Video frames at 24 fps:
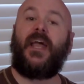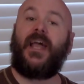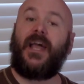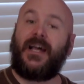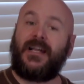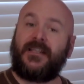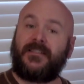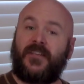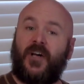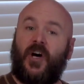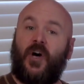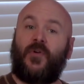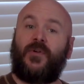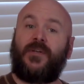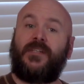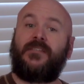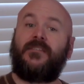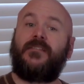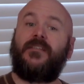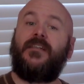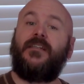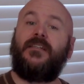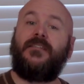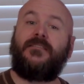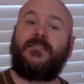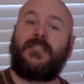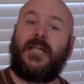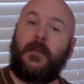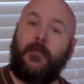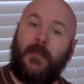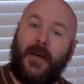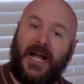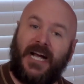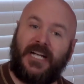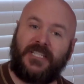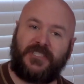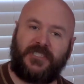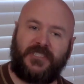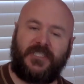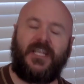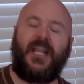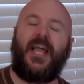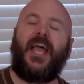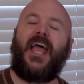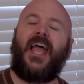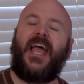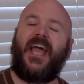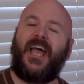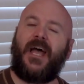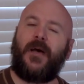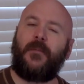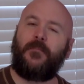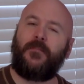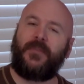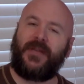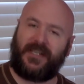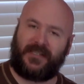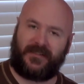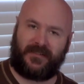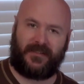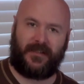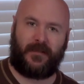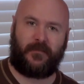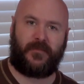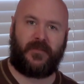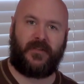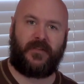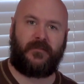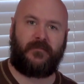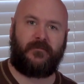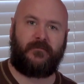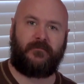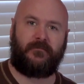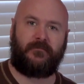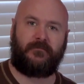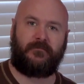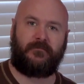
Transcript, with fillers: As always, stay passionate and make something.